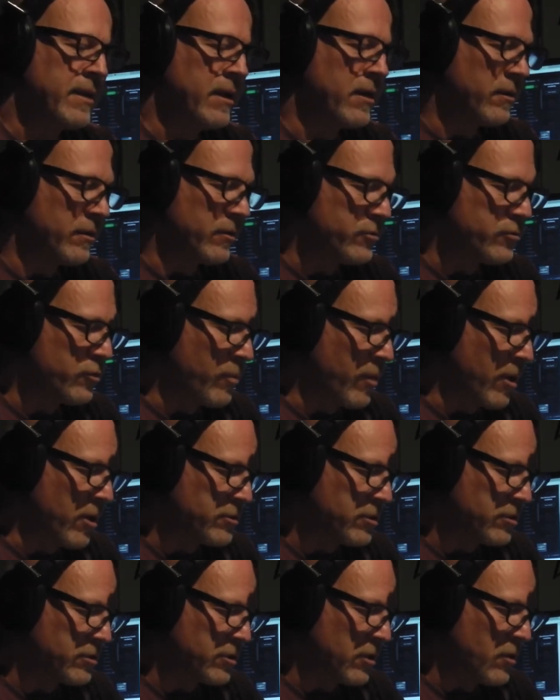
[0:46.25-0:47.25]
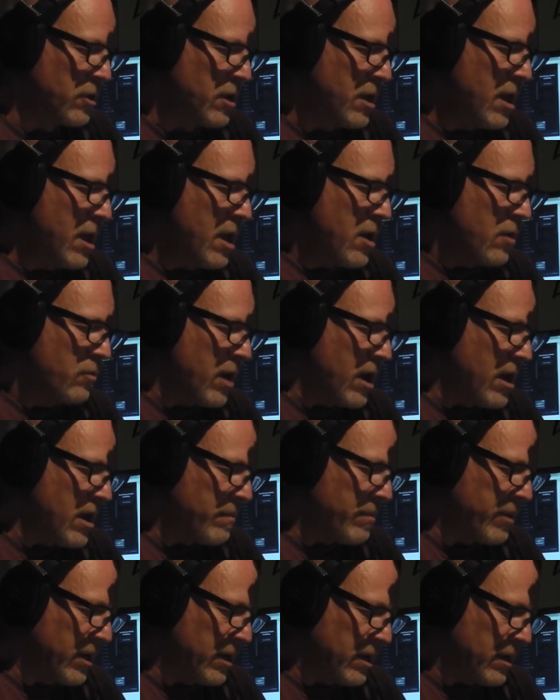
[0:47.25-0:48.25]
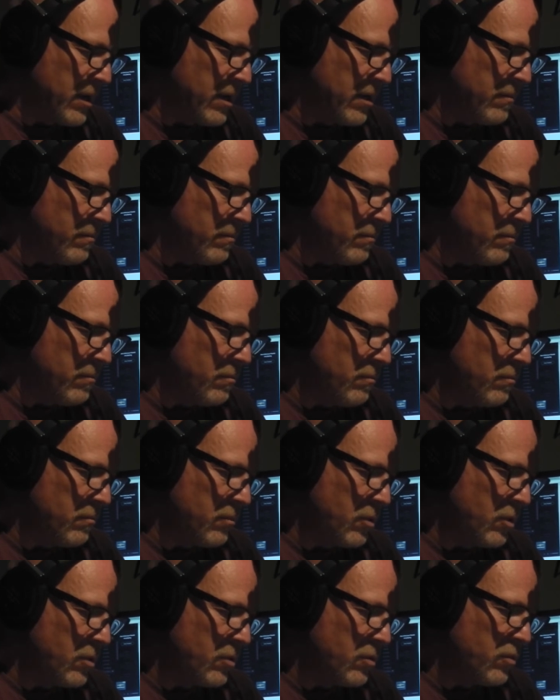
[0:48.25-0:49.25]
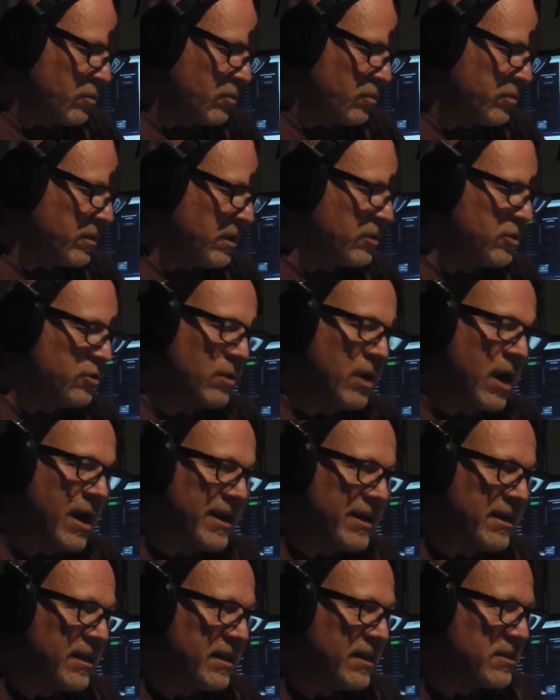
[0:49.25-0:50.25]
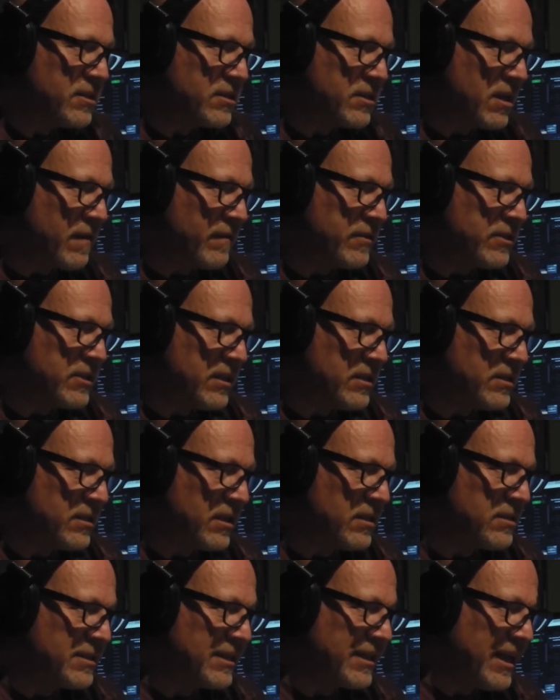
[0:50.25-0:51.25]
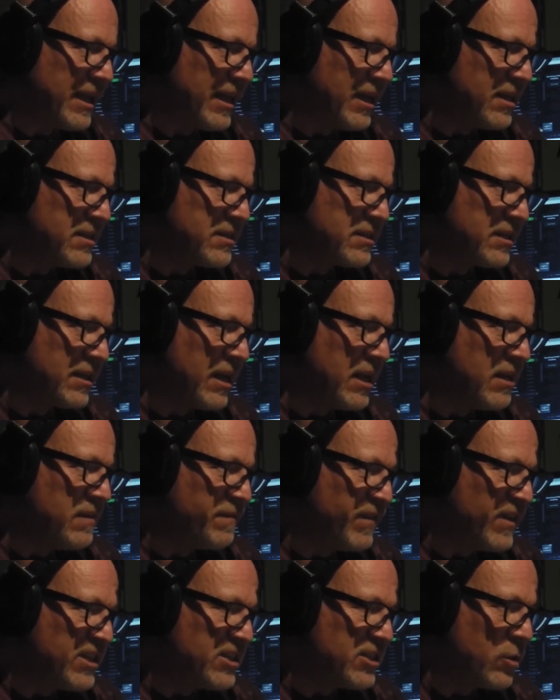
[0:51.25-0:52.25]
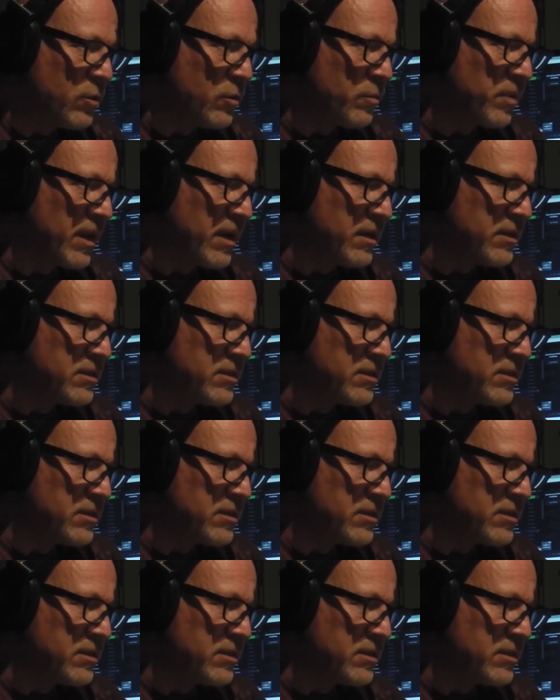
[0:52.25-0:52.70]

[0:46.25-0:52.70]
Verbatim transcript: there on the Drew Marshall show. Rob, um, uh, you got into this obviously as, as, a kid, as an infant. You were playing